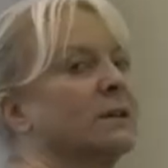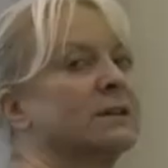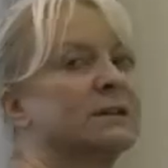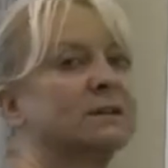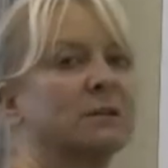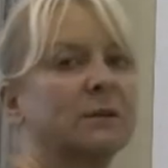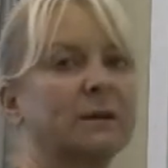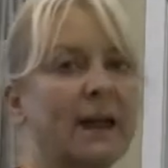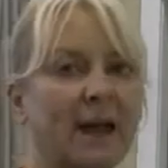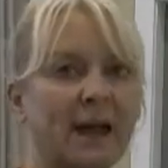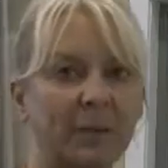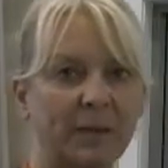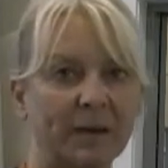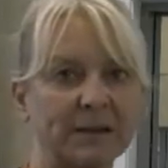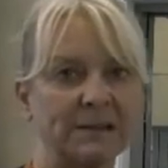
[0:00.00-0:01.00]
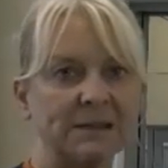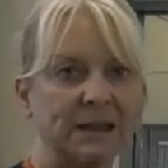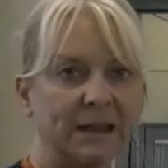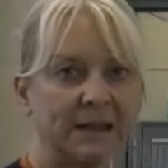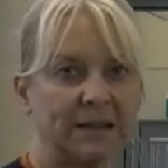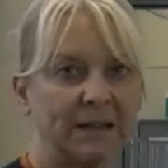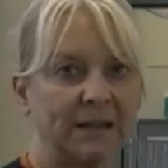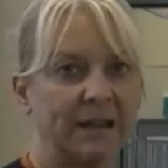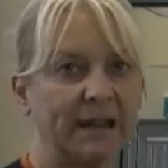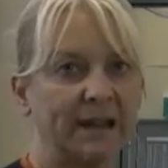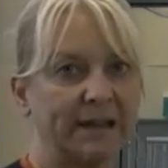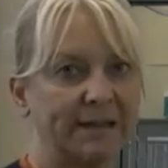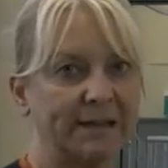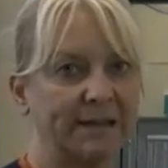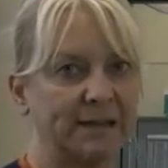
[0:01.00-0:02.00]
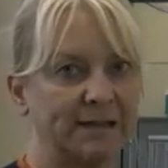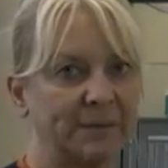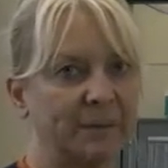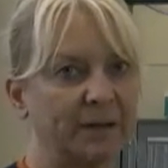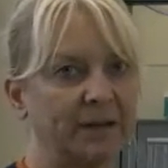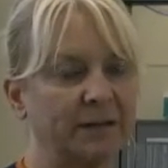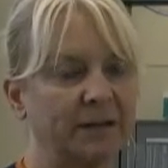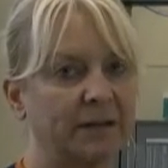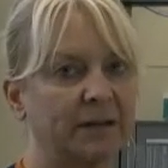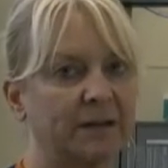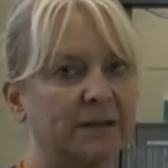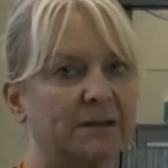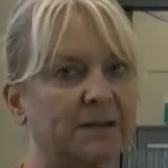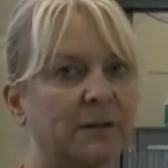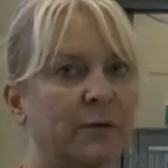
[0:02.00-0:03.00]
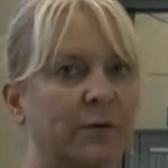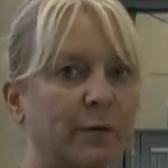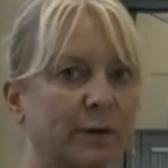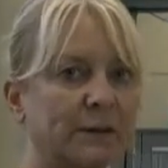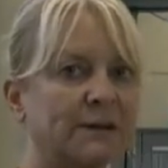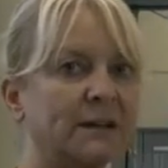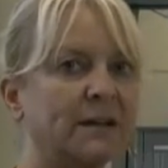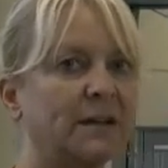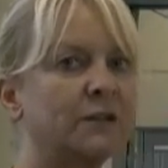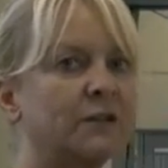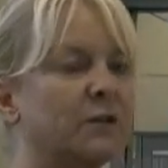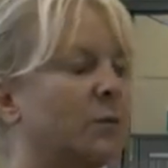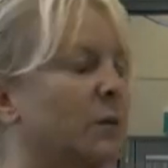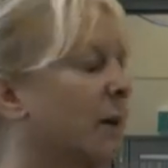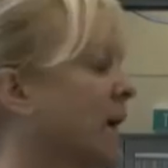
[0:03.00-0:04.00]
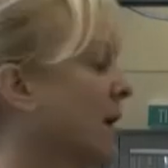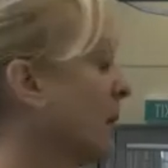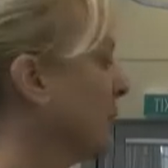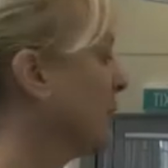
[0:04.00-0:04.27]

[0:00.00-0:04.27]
is do an A, B, C, D, E assessment. So the first thing I do when I come